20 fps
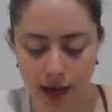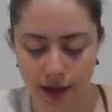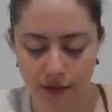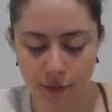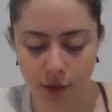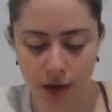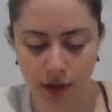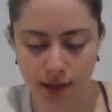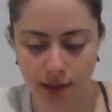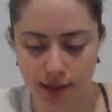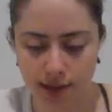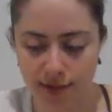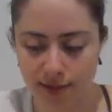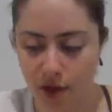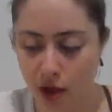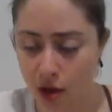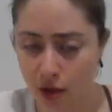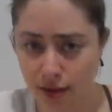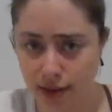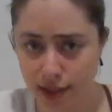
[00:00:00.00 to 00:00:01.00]
have processed stuff
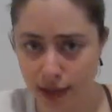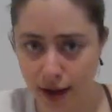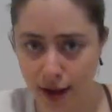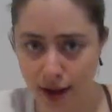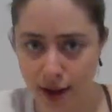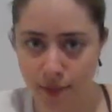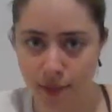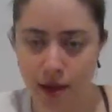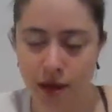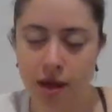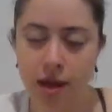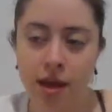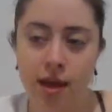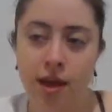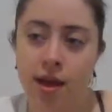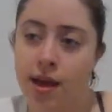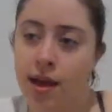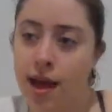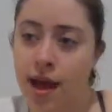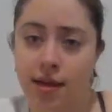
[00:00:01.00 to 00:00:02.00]
all the time.
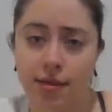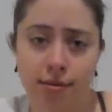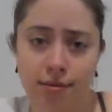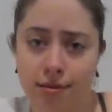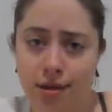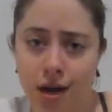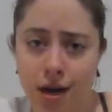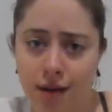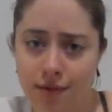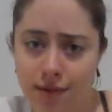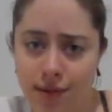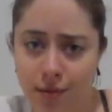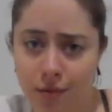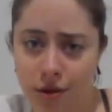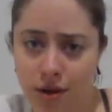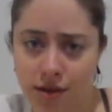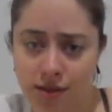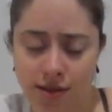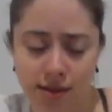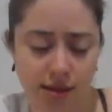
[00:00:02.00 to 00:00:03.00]
And not everything
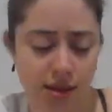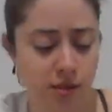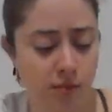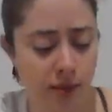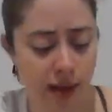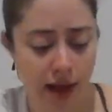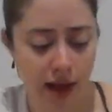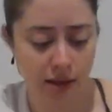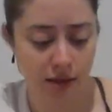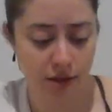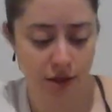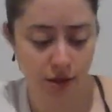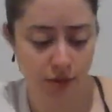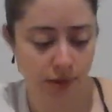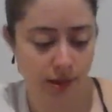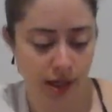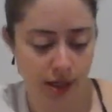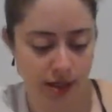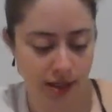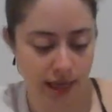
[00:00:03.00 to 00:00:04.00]
processed is bad too.
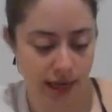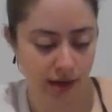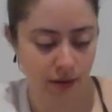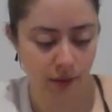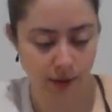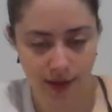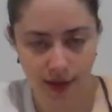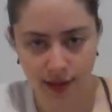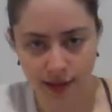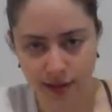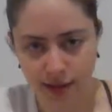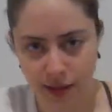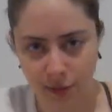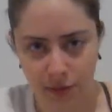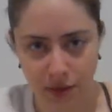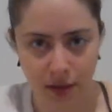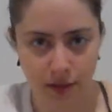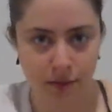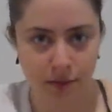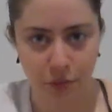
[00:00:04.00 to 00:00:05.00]
We need to take away that
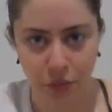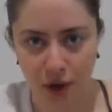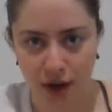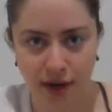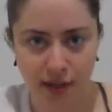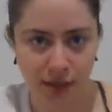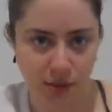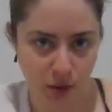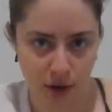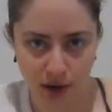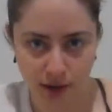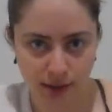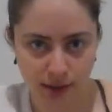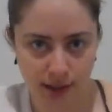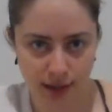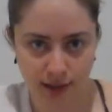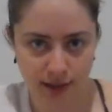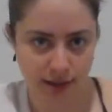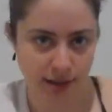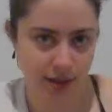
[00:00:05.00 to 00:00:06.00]
stigma. Bread is
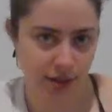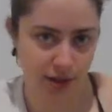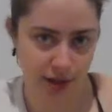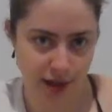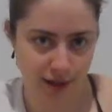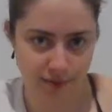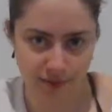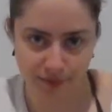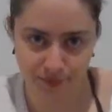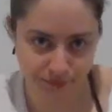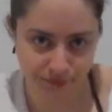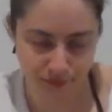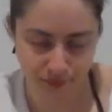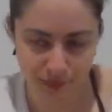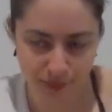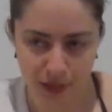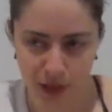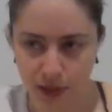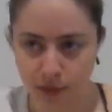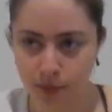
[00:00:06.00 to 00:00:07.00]
processed, okay?
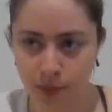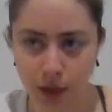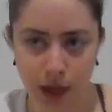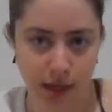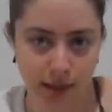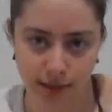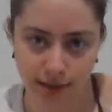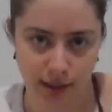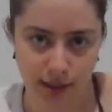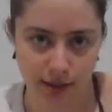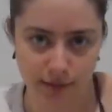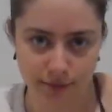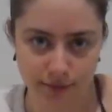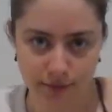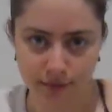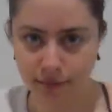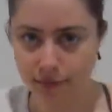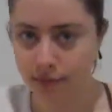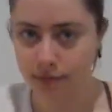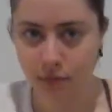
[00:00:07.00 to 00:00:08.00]
Pasta,
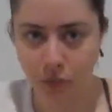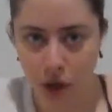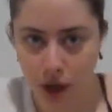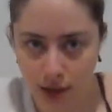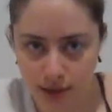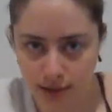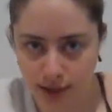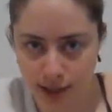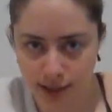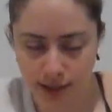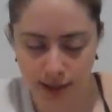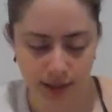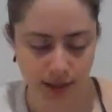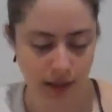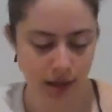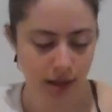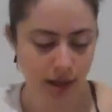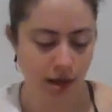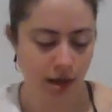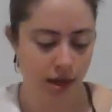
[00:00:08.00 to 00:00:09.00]
processed.
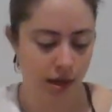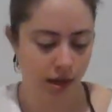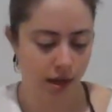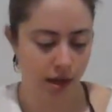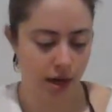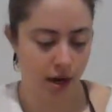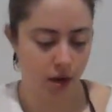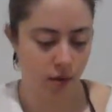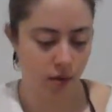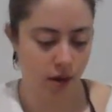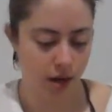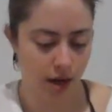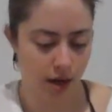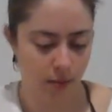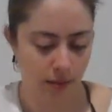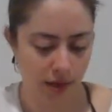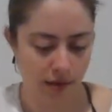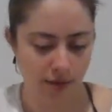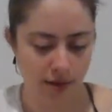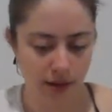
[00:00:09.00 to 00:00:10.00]

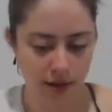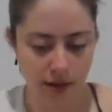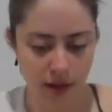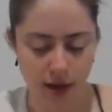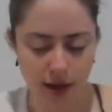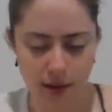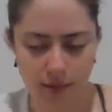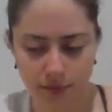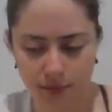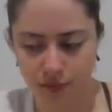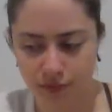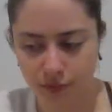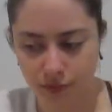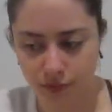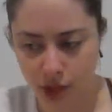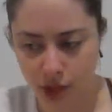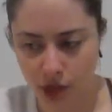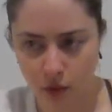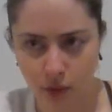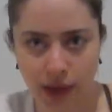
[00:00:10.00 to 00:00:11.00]
Even
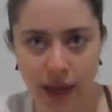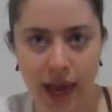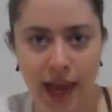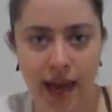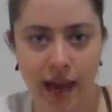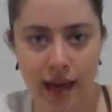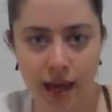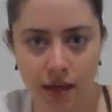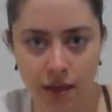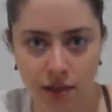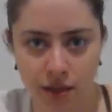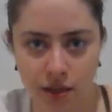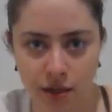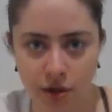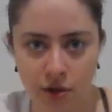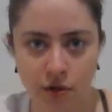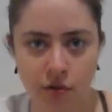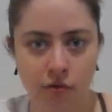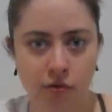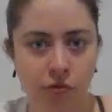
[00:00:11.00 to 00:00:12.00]
canned
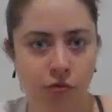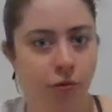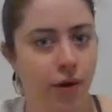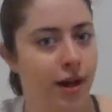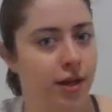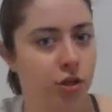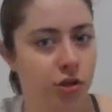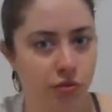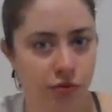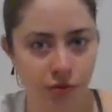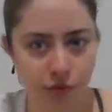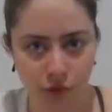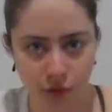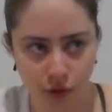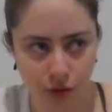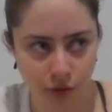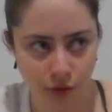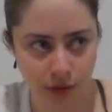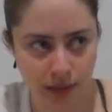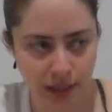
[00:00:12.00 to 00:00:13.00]
fresh
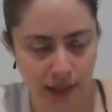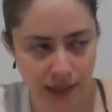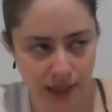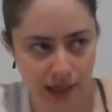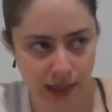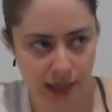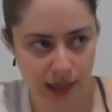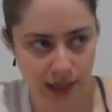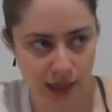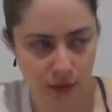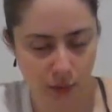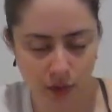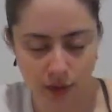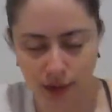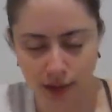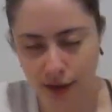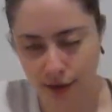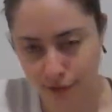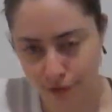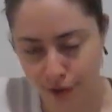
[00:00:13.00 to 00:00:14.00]
fruit in, well, it's
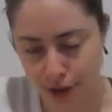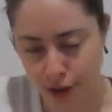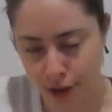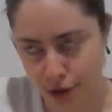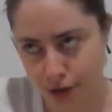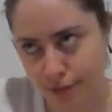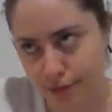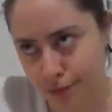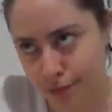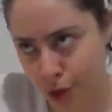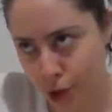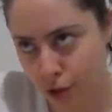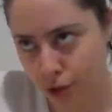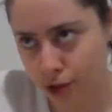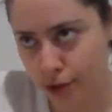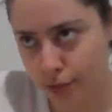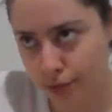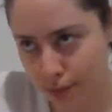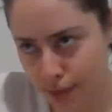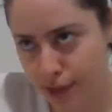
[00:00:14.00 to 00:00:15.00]
not fresh, it's
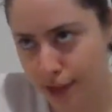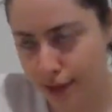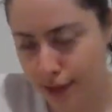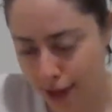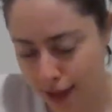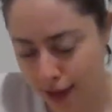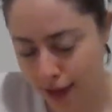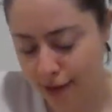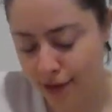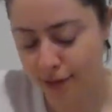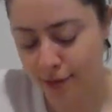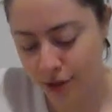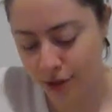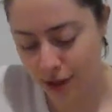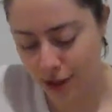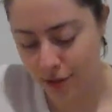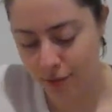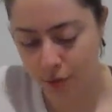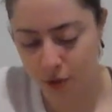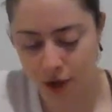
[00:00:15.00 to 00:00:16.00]
cooked, but then canned. You get
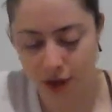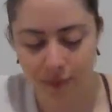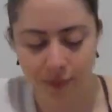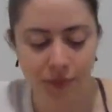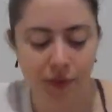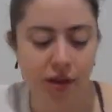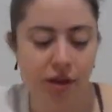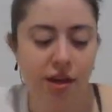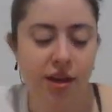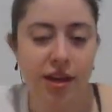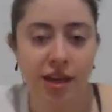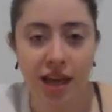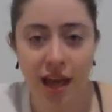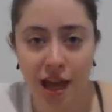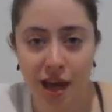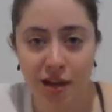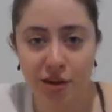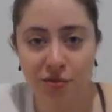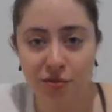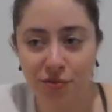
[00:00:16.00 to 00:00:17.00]
the point.
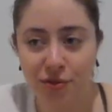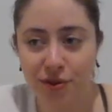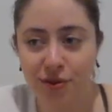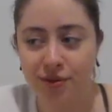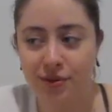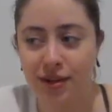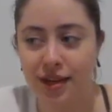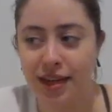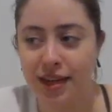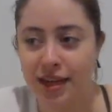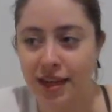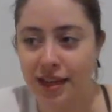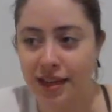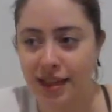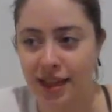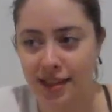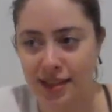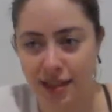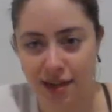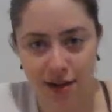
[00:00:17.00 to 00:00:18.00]
Canned fruit
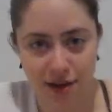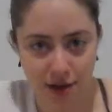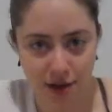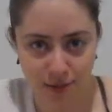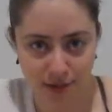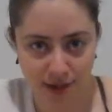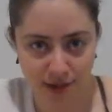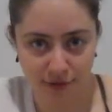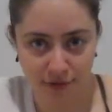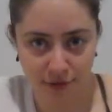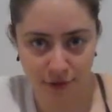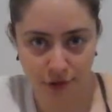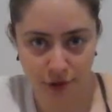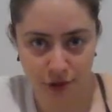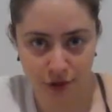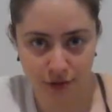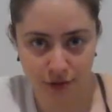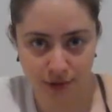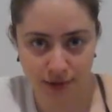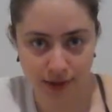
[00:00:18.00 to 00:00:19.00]
that's in 100% fruit
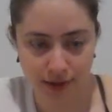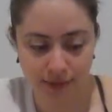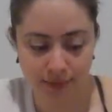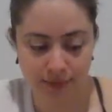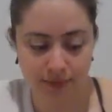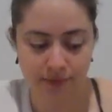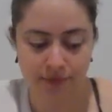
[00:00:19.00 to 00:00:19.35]
juice,